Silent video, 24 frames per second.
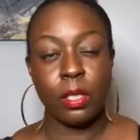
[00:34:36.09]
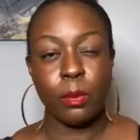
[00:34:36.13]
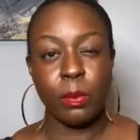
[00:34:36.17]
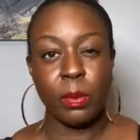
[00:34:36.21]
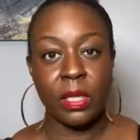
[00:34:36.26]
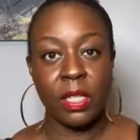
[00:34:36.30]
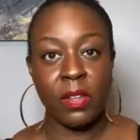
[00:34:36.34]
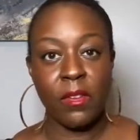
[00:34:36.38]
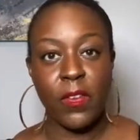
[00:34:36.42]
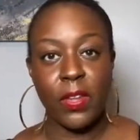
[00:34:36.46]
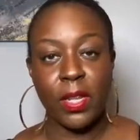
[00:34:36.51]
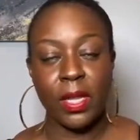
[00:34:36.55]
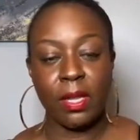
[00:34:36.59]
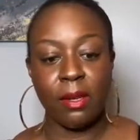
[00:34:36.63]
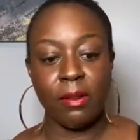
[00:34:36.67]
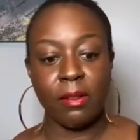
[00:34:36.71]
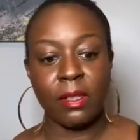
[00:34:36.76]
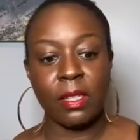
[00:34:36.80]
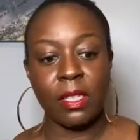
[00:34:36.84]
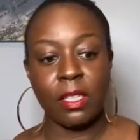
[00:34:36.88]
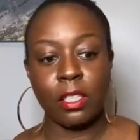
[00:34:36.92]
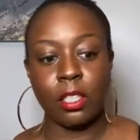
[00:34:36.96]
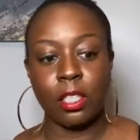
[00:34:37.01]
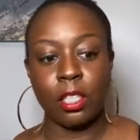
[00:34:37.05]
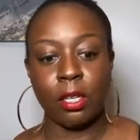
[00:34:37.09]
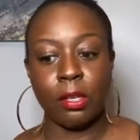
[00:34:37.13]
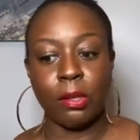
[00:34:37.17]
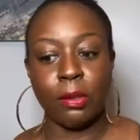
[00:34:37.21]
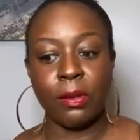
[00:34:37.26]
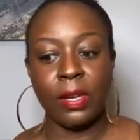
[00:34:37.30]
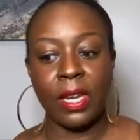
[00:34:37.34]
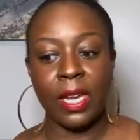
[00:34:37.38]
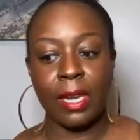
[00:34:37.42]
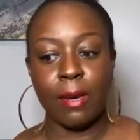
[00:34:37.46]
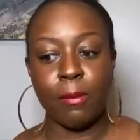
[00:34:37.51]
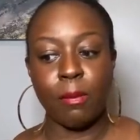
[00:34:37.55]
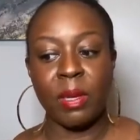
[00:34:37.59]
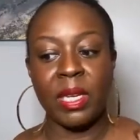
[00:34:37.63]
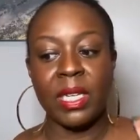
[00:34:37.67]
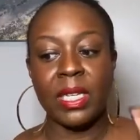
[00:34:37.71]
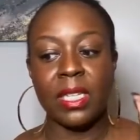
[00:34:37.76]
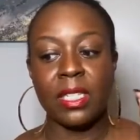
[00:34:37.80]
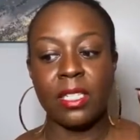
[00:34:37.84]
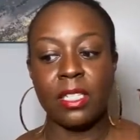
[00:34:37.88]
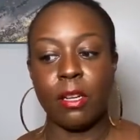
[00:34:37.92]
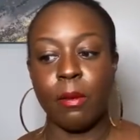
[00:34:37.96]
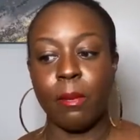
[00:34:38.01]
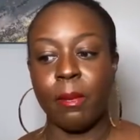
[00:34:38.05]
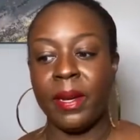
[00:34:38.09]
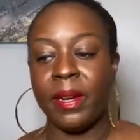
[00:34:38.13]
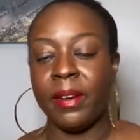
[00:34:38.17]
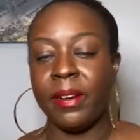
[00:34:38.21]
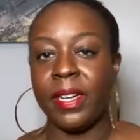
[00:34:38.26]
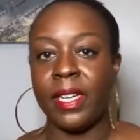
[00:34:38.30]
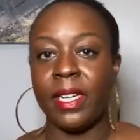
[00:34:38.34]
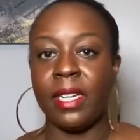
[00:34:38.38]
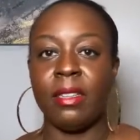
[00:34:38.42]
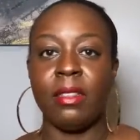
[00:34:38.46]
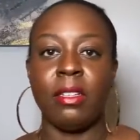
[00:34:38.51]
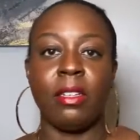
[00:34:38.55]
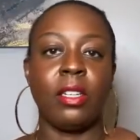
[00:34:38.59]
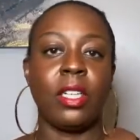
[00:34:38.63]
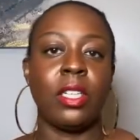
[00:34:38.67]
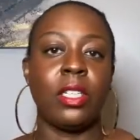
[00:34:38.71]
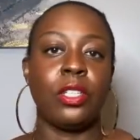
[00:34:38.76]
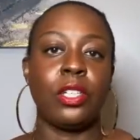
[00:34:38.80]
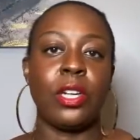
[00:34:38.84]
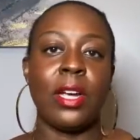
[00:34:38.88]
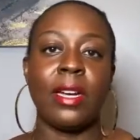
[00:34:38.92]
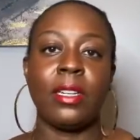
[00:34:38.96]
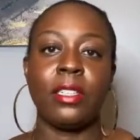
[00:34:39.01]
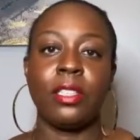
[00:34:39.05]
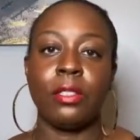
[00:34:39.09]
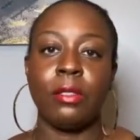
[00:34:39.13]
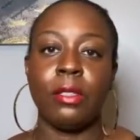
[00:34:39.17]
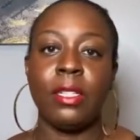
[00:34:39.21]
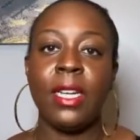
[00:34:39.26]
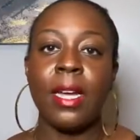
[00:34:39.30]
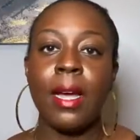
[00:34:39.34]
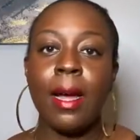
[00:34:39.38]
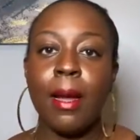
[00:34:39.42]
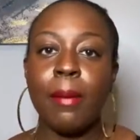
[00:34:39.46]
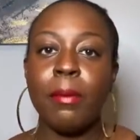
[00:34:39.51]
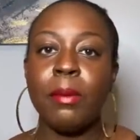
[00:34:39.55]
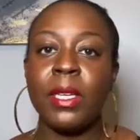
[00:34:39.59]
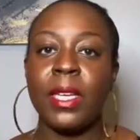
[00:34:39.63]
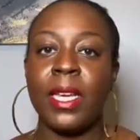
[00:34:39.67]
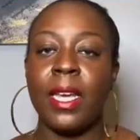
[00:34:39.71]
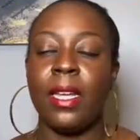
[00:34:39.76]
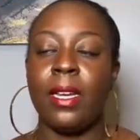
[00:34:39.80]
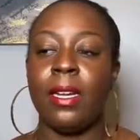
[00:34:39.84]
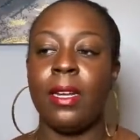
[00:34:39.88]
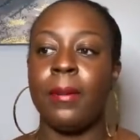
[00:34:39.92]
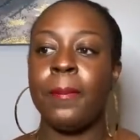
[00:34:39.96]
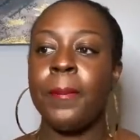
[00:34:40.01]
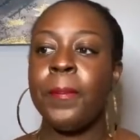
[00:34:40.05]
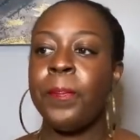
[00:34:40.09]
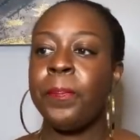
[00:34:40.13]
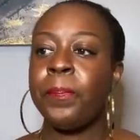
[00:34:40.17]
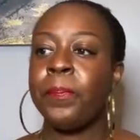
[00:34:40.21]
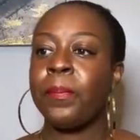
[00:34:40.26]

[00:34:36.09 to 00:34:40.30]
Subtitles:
specifically with this show, and because they're married and they're contractually obligated,